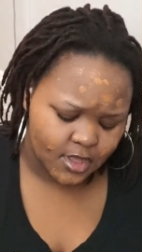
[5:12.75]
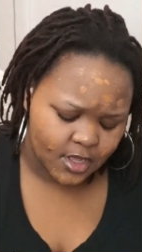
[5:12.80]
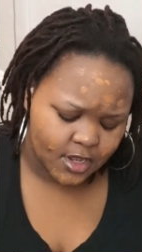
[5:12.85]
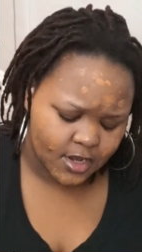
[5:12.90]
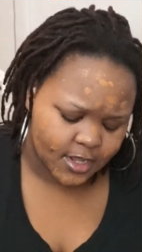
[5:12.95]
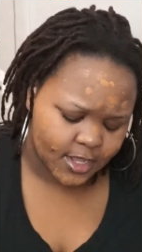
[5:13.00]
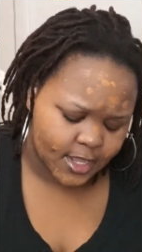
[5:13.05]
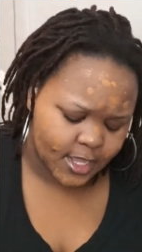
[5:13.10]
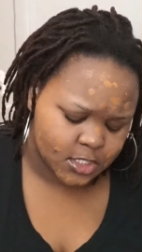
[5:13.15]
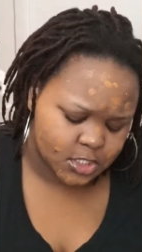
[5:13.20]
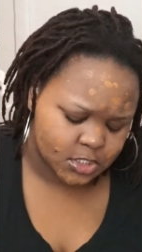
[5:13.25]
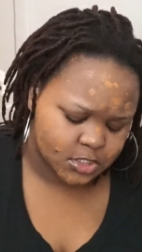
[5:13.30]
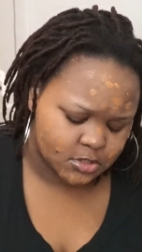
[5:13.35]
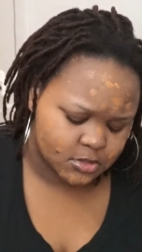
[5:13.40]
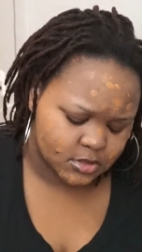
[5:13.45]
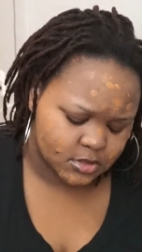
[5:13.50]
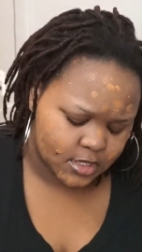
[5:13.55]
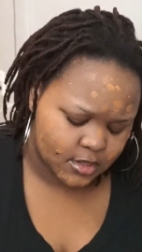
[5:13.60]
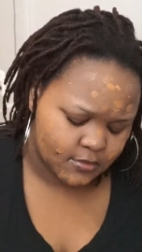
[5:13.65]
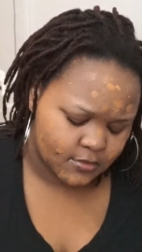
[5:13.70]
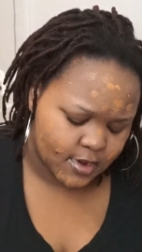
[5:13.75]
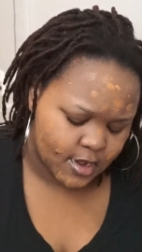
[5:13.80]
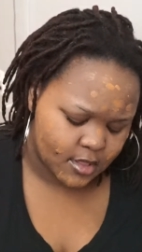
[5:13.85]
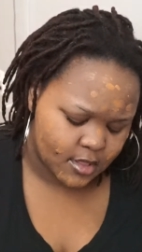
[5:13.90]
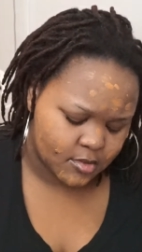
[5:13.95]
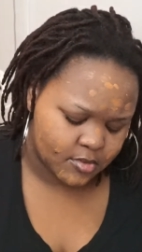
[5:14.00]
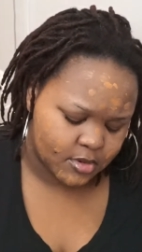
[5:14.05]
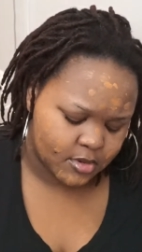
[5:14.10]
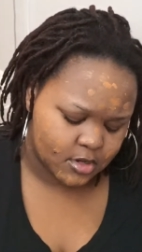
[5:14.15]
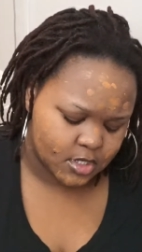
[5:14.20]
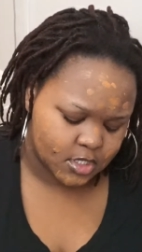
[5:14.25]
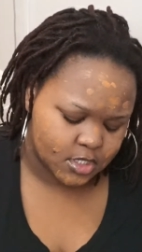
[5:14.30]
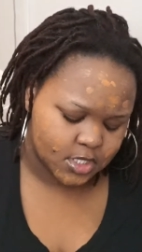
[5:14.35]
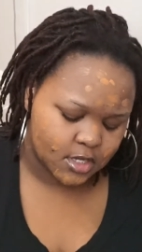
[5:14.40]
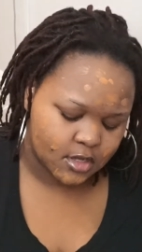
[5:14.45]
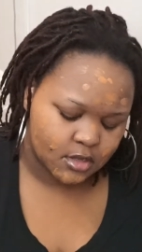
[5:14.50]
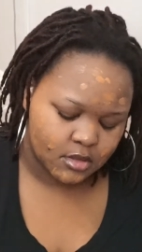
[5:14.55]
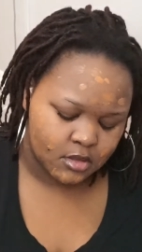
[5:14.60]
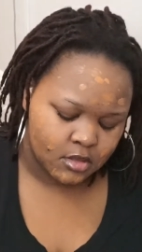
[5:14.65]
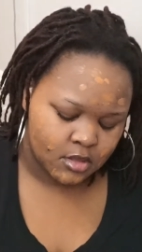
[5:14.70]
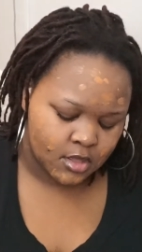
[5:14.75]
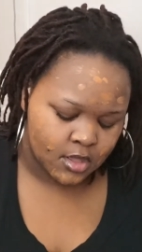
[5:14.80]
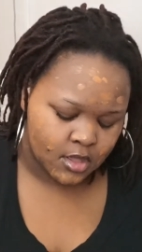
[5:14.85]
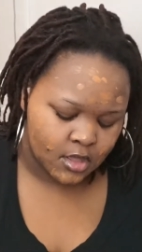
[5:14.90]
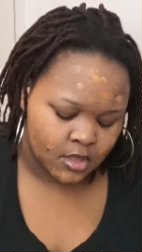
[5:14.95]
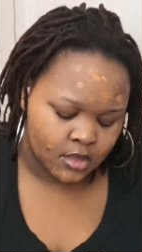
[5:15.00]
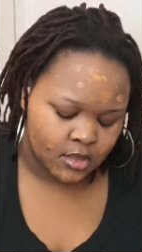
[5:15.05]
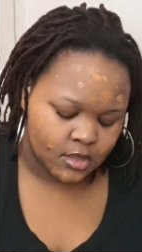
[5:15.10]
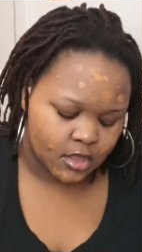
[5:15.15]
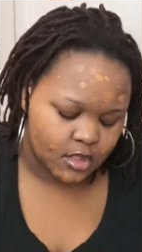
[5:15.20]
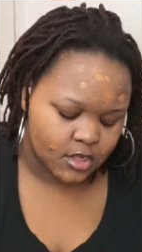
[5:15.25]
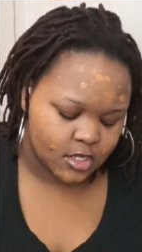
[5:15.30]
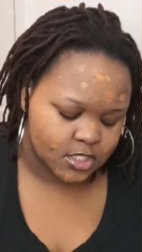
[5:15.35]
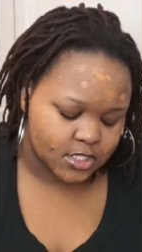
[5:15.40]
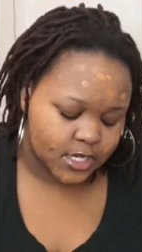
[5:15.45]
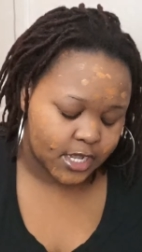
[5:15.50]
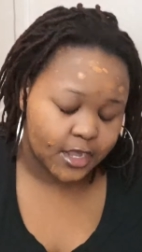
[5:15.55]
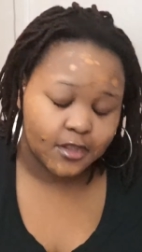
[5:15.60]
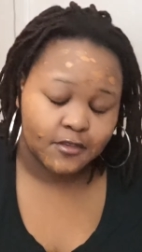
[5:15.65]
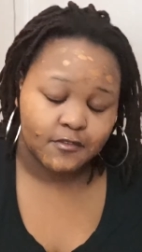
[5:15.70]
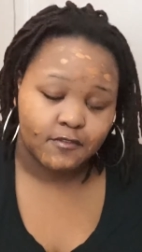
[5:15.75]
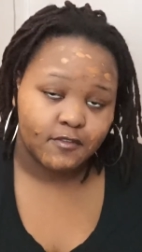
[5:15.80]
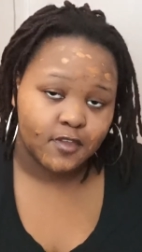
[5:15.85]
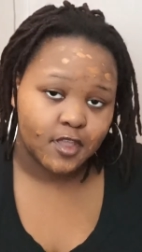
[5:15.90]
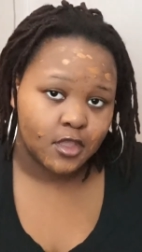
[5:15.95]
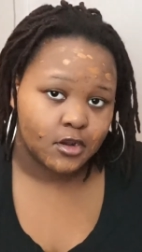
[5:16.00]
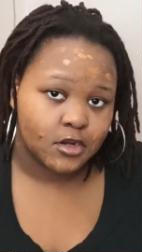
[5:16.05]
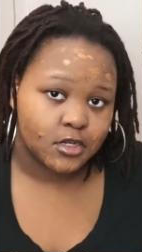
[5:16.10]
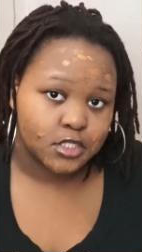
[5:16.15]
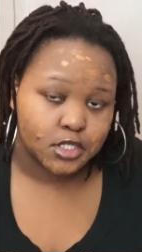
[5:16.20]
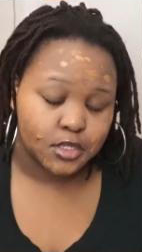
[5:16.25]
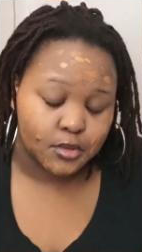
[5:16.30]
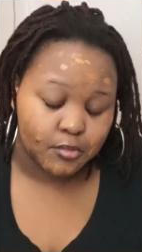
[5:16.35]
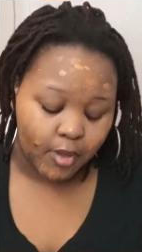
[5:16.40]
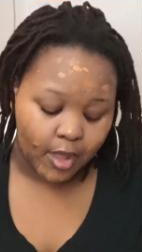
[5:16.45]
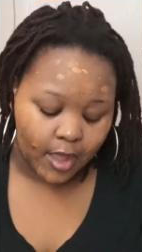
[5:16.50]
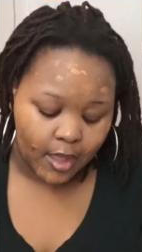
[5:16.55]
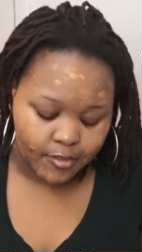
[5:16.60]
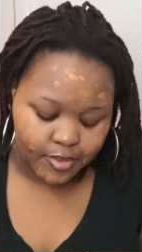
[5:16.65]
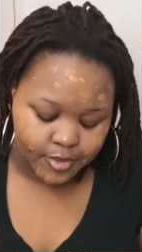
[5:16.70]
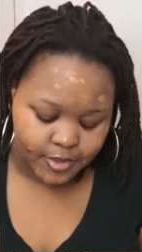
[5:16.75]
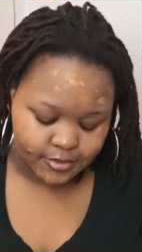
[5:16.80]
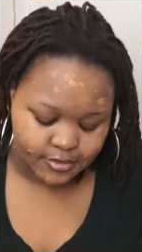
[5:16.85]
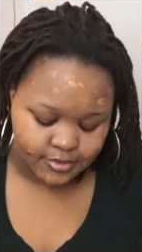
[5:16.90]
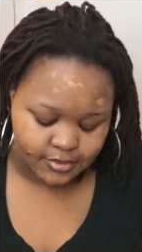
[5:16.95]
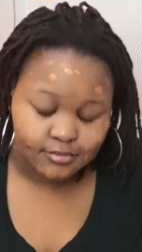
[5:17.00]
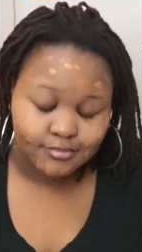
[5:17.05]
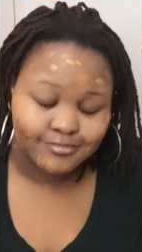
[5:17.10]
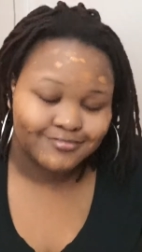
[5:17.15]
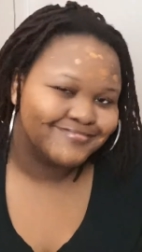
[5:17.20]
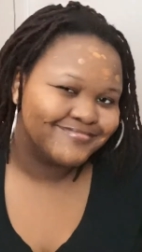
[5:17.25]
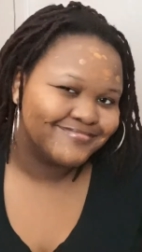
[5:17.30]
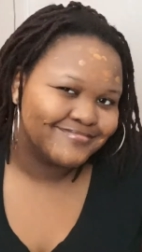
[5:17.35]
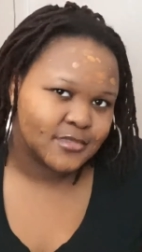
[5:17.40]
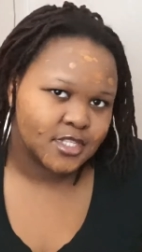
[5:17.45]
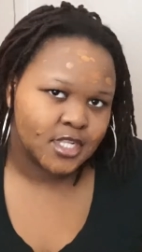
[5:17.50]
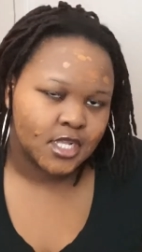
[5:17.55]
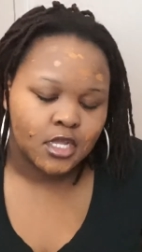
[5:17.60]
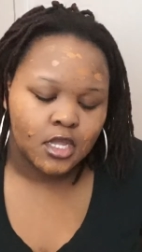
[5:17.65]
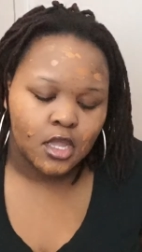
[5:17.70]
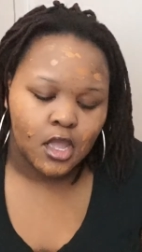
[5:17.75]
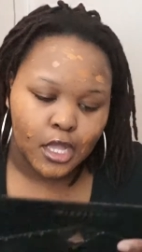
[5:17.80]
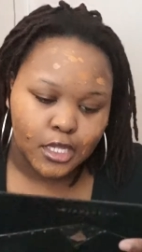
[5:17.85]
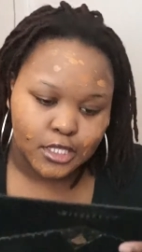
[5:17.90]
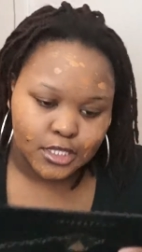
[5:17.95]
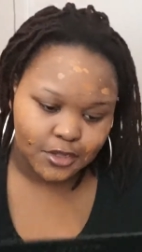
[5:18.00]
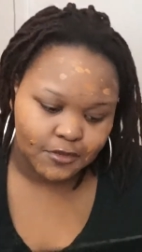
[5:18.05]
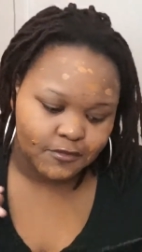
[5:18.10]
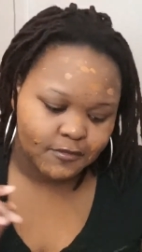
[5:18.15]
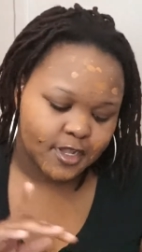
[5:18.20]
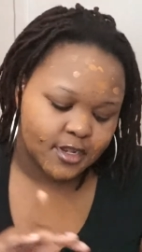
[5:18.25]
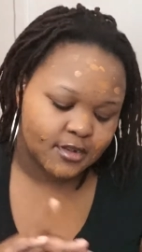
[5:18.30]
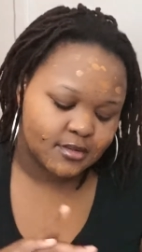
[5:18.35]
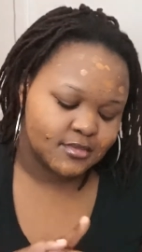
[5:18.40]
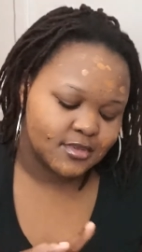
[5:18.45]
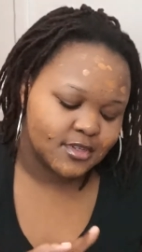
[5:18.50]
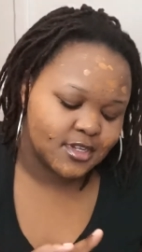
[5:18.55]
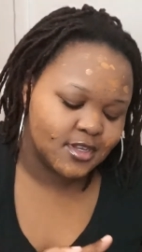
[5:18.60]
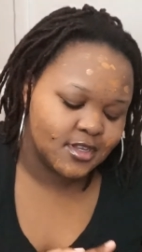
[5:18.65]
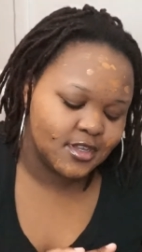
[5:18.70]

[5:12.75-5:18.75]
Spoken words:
And I can't just use any regular ponytail. Either it's not going to fit or it's going to pop. So fun.